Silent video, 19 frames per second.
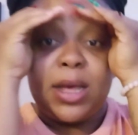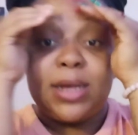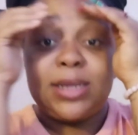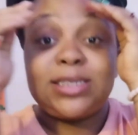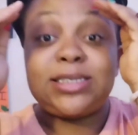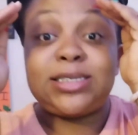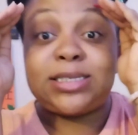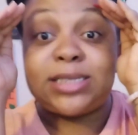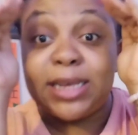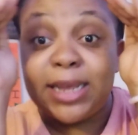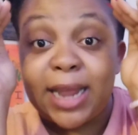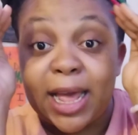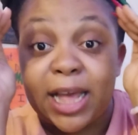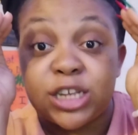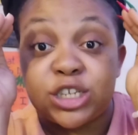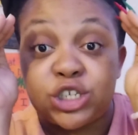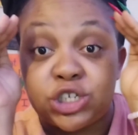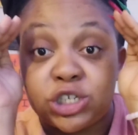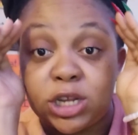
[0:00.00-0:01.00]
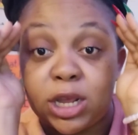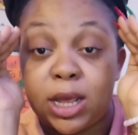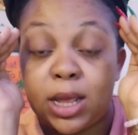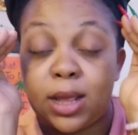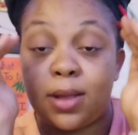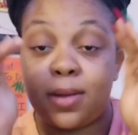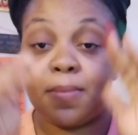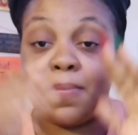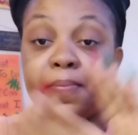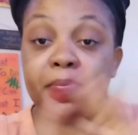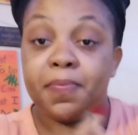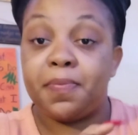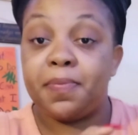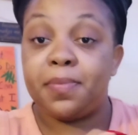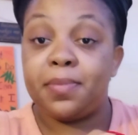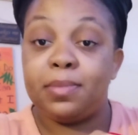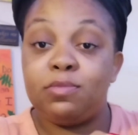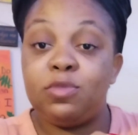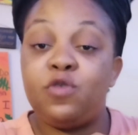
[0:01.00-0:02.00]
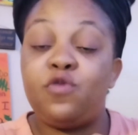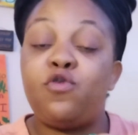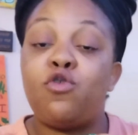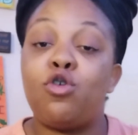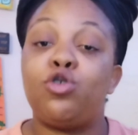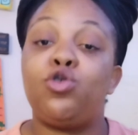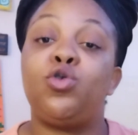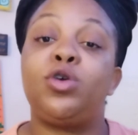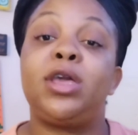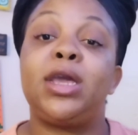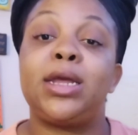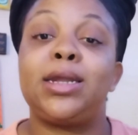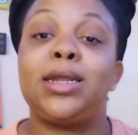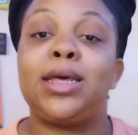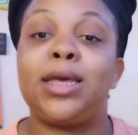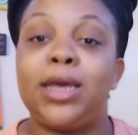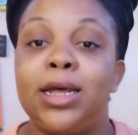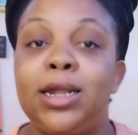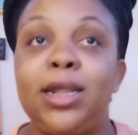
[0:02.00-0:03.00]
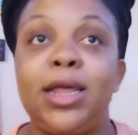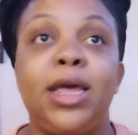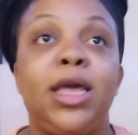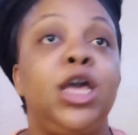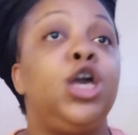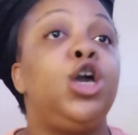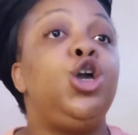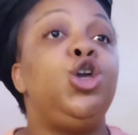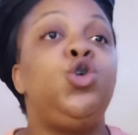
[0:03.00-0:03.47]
See that shit before you can heal it.